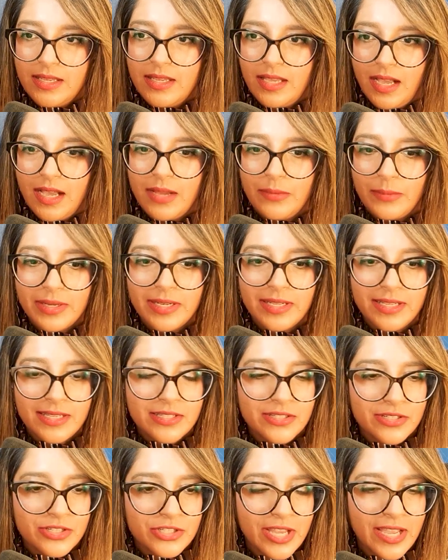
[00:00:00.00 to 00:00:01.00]
I want to
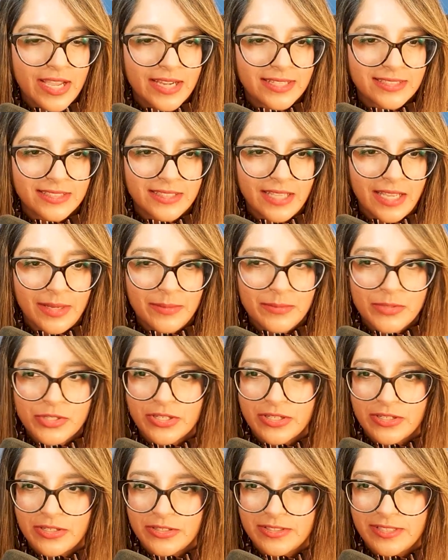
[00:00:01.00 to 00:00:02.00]
interject. I'm sure
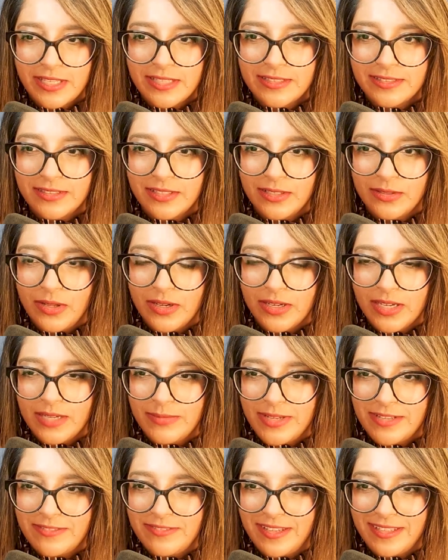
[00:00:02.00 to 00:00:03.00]
you're sensing the look on
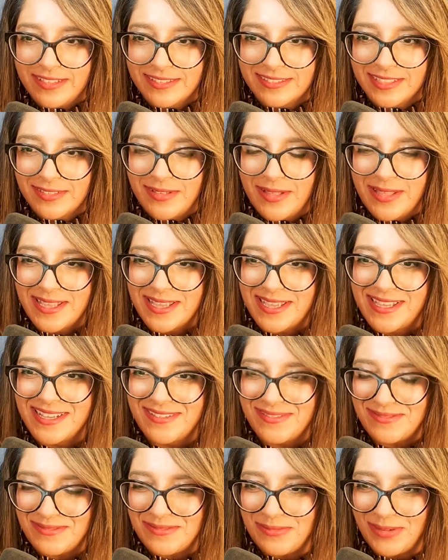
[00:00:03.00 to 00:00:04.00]
my face.
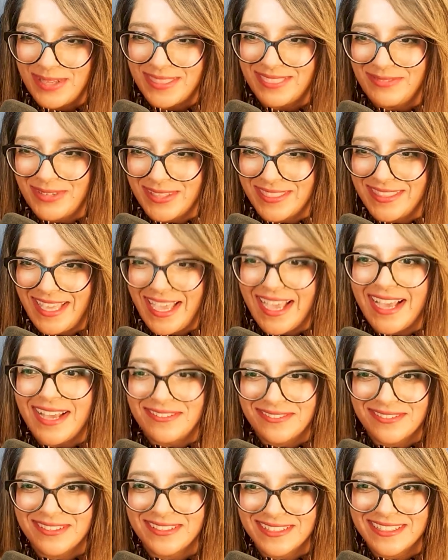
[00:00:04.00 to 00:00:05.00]
Like, what the
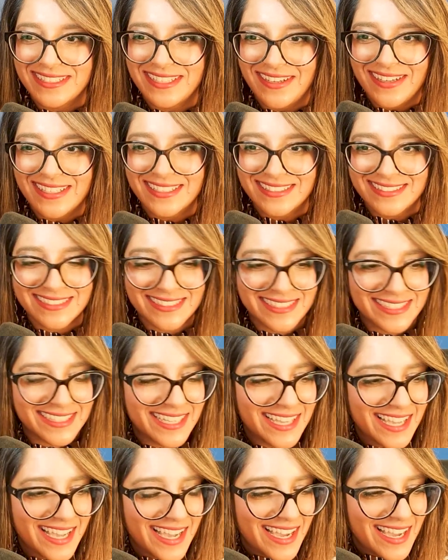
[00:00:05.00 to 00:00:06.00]
F, really, honestly.
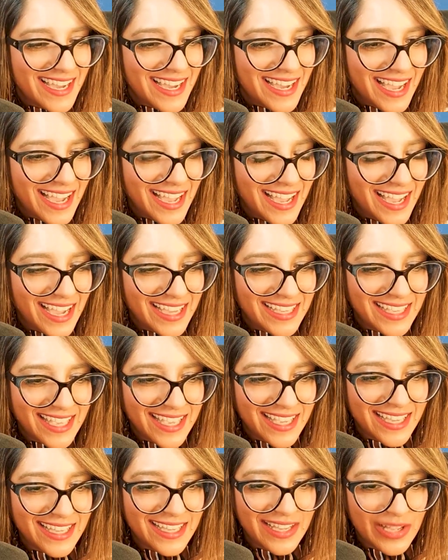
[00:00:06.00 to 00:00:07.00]
I
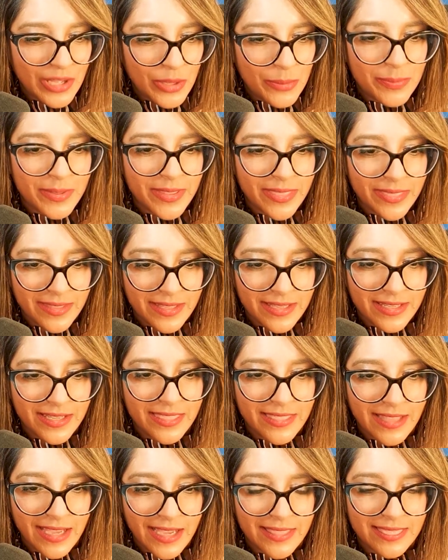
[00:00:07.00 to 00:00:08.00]
can't help but think
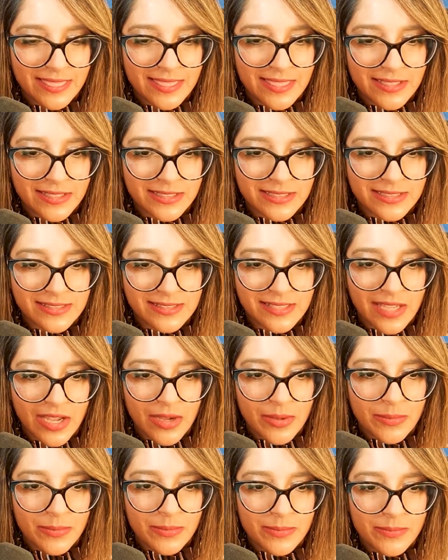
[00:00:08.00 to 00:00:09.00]
that there's
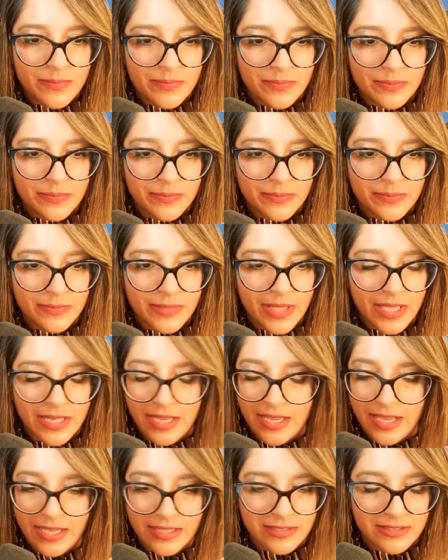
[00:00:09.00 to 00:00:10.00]
some,
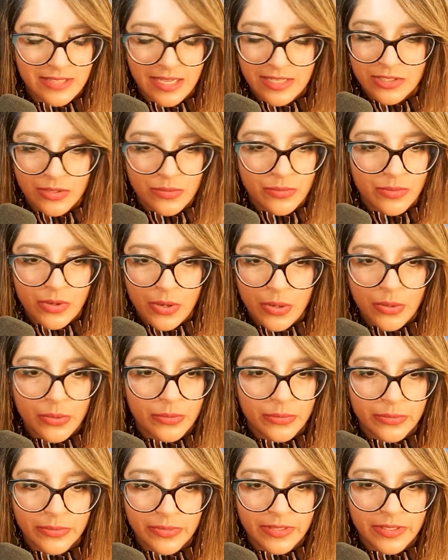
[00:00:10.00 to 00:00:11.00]
and I don't
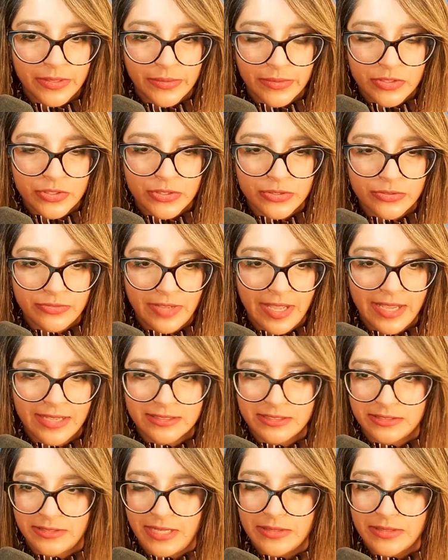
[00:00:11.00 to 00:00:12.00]
know, the true facts
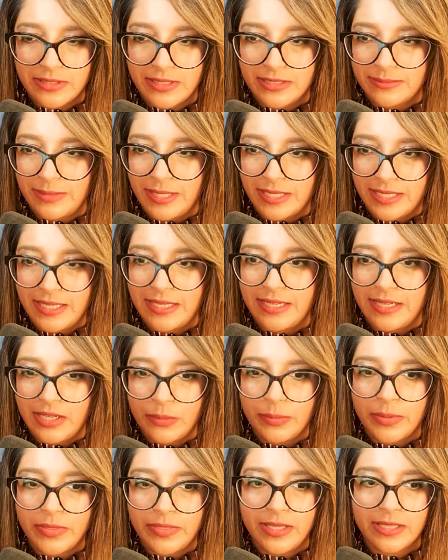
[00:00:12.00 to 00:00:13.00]
surrounding this, but I can't
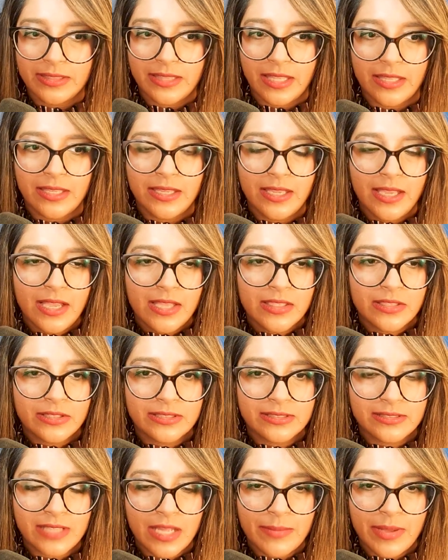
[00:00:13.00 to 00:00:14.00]
help but think that
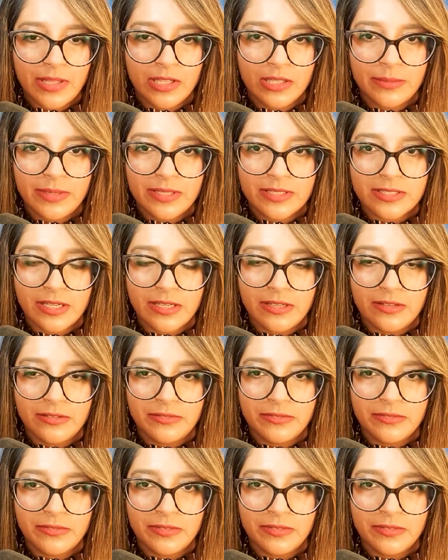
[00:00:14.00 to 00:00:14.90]
there's some element of